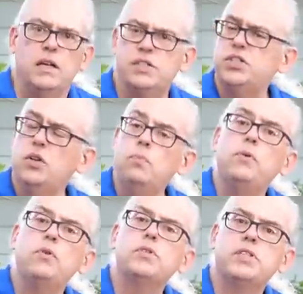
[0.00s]

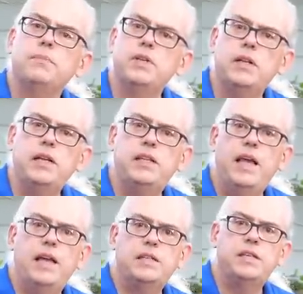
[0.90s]
sloper or something like
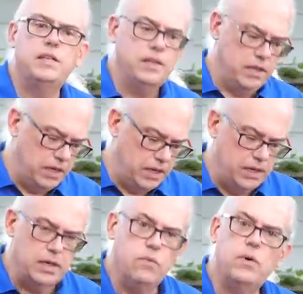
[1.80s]
that,
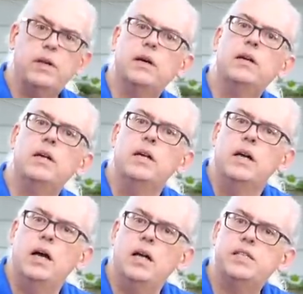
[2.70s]
and I want to
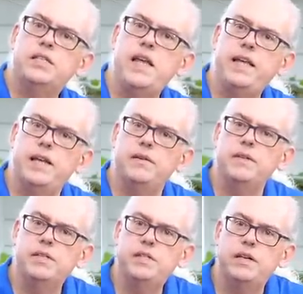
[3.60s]
stake it
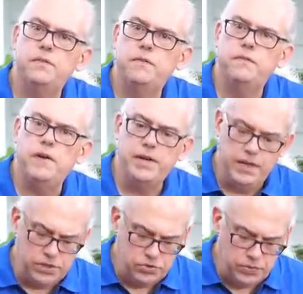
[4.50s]
instead of
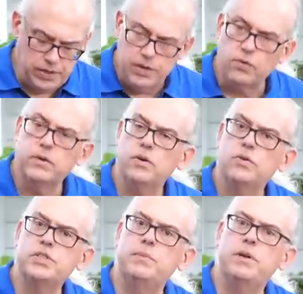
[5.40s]
finding a tree
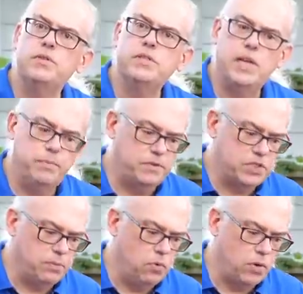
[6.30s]
or some other type of
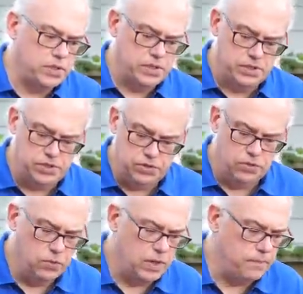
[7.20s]
support
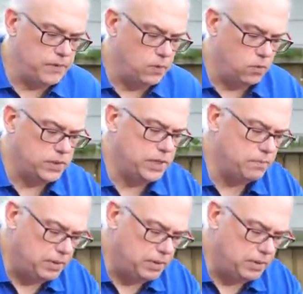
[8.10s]
to hold it in